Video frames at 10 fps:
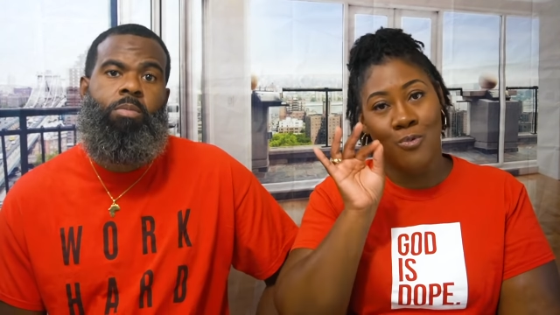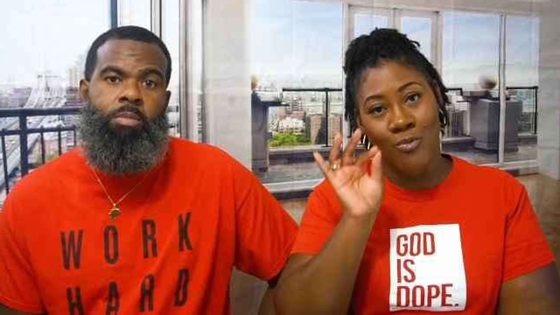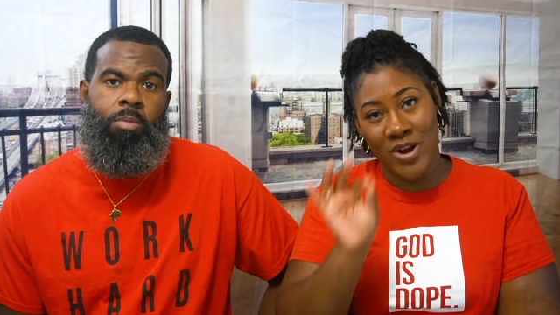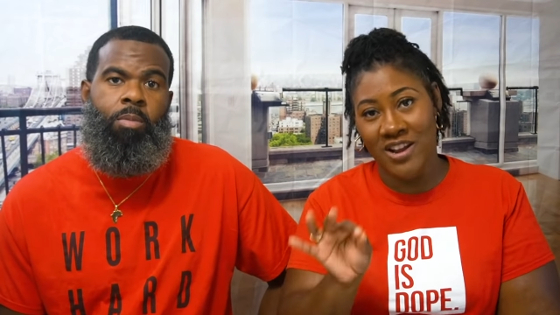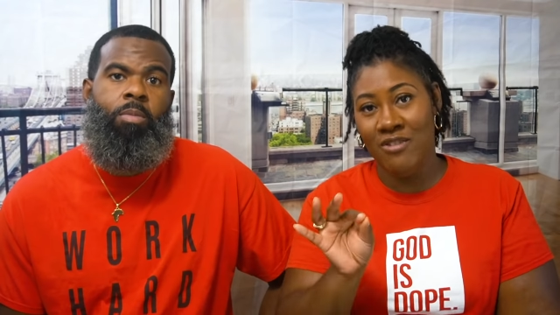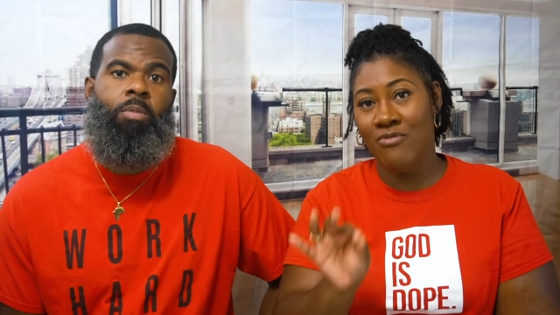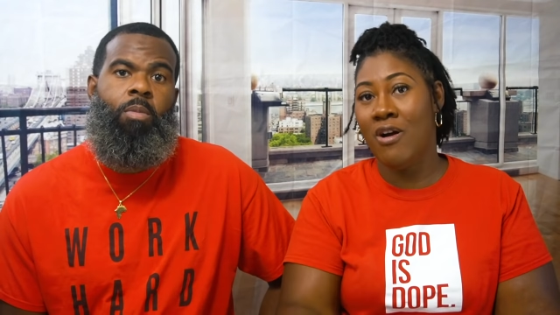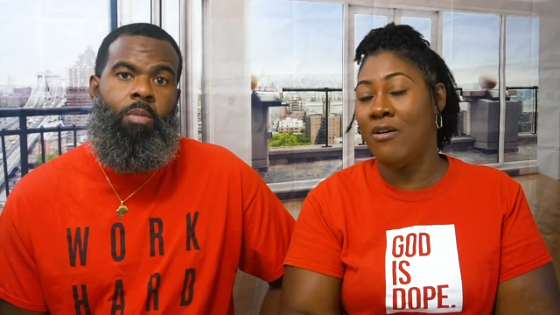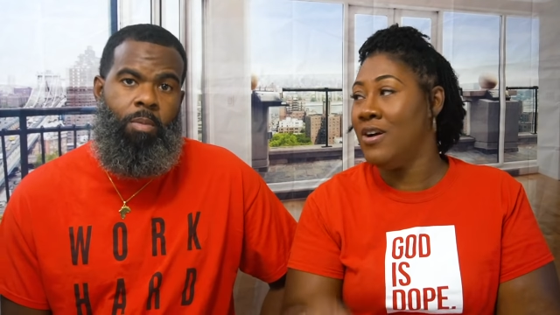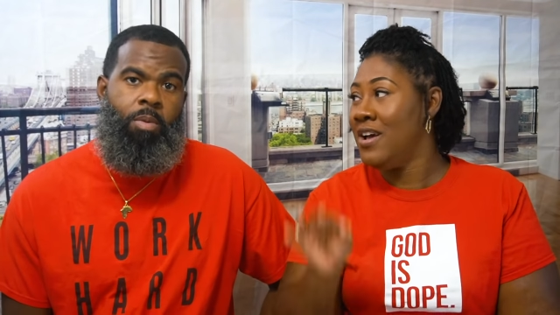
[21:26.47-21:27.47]
Speaker 1: when they're
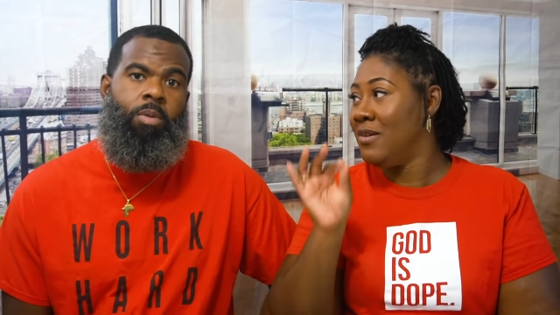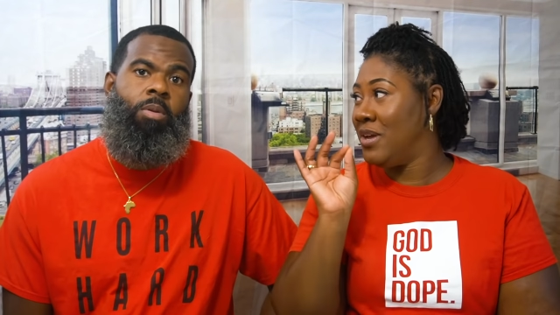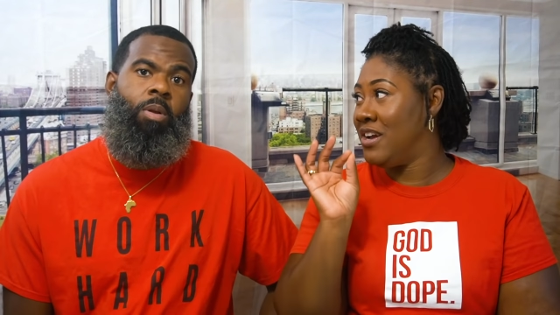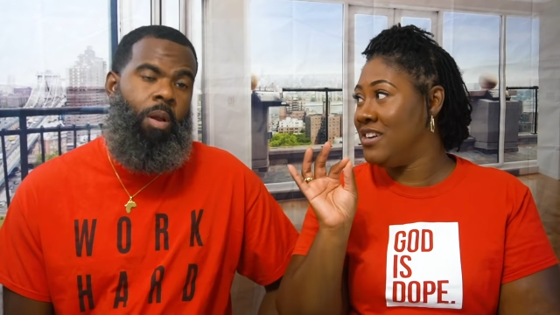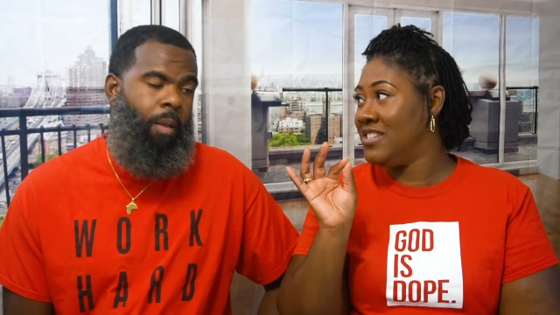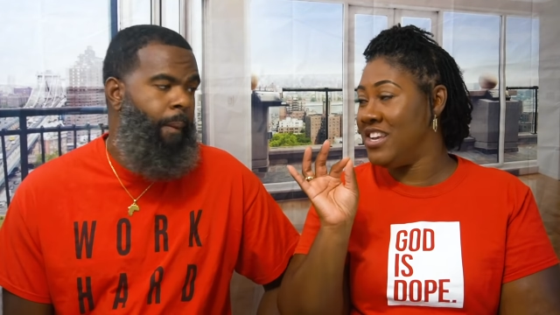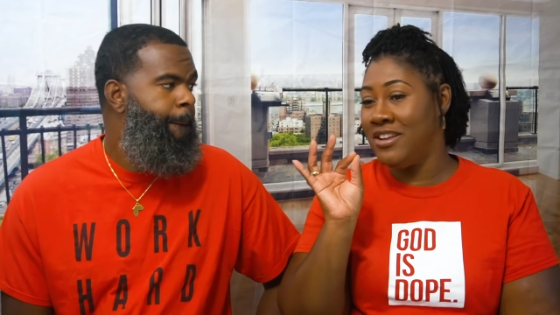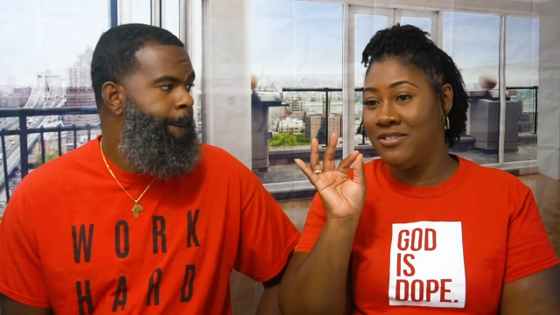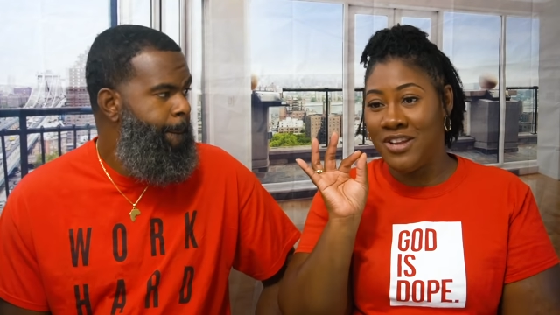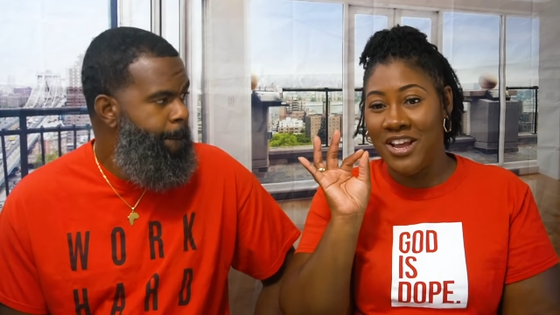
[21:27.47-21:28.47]
wrong because
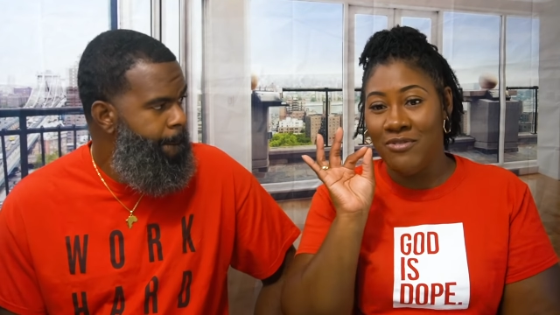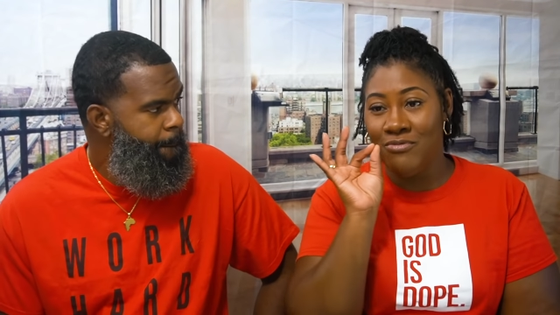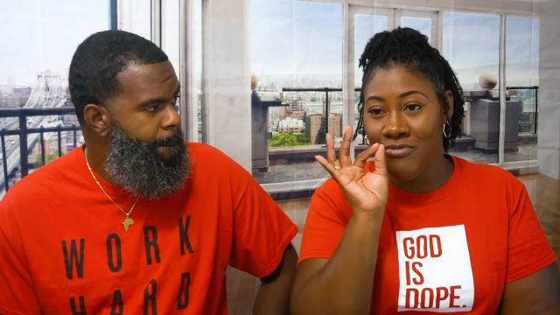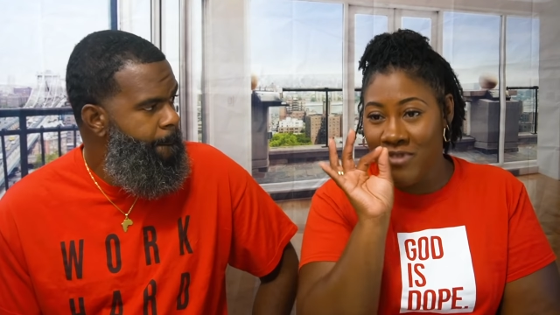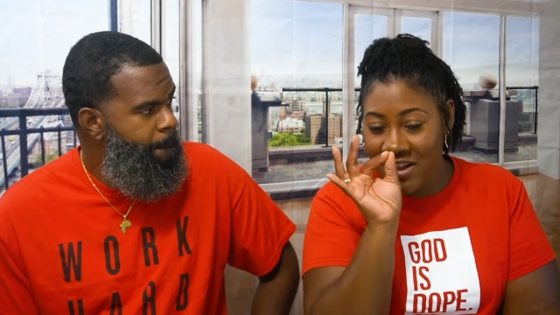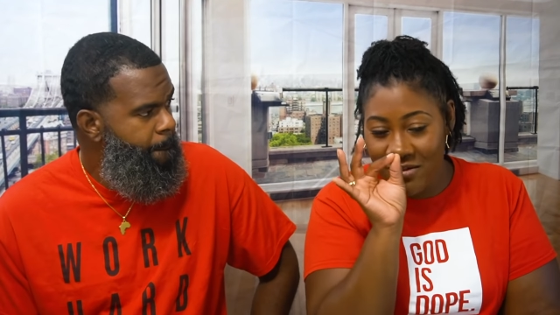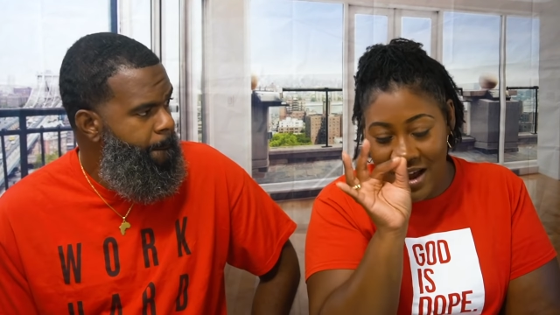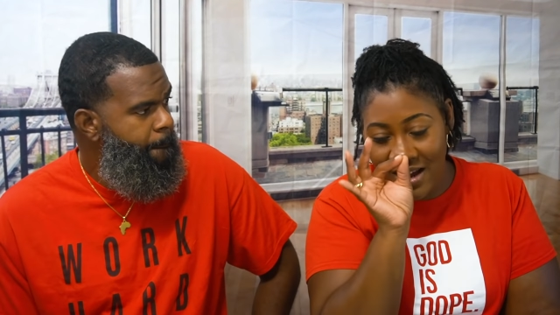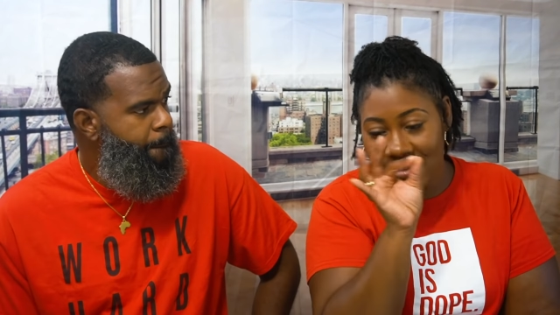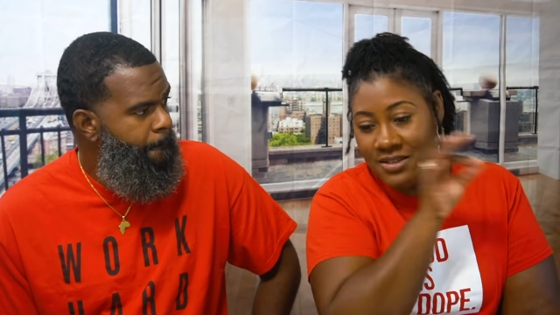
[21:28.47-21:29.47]
it it
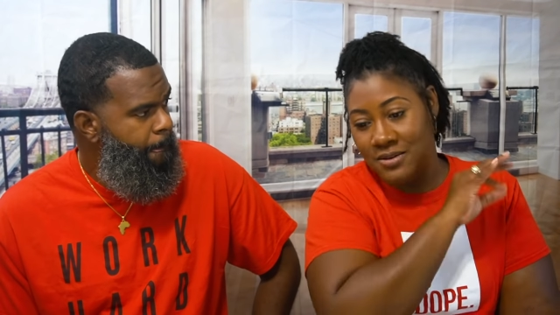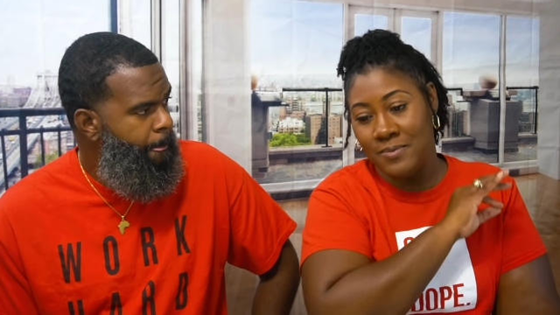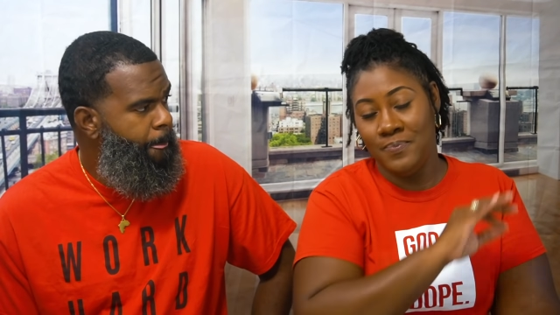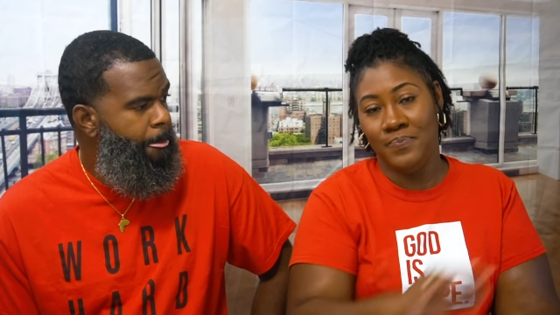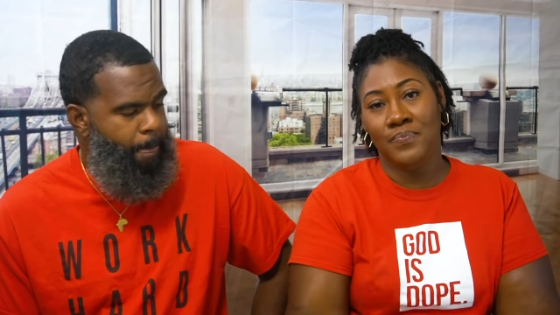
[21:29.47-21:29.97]
reunites them.